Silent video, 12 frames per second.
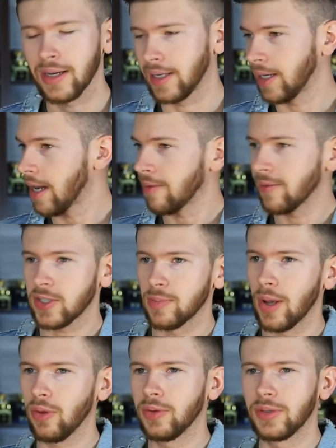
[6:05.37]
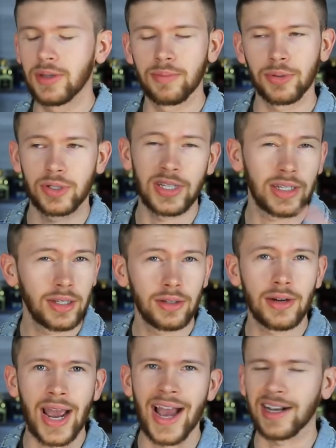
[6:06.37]
Again, I smelled the
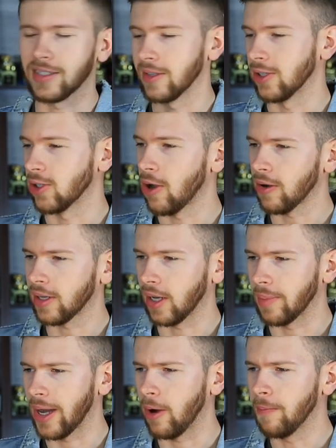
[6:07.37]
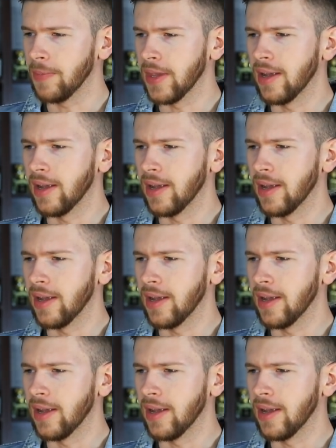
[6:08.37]
particular axe that they're talking about,